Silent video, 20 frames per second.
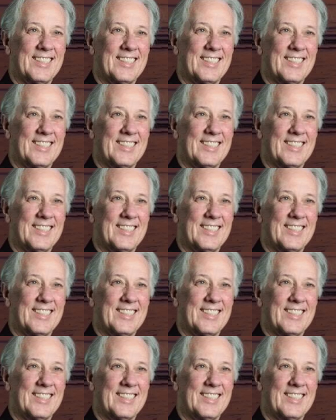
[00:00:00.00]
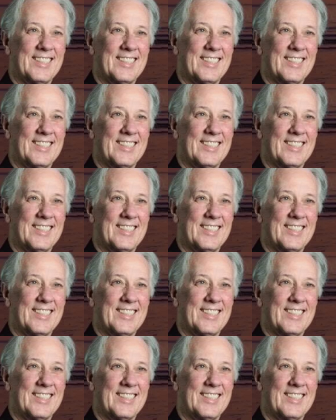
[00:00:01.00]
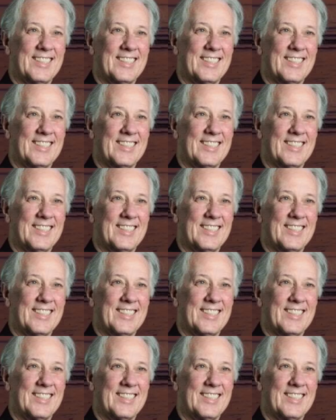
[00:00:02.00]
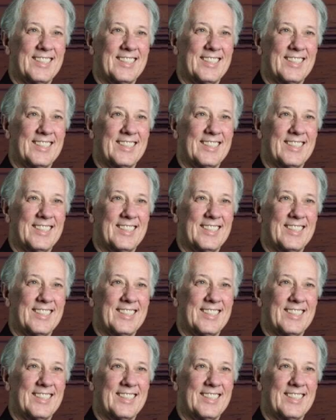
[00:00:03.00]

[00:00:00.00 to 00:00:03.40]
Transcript: [no speech]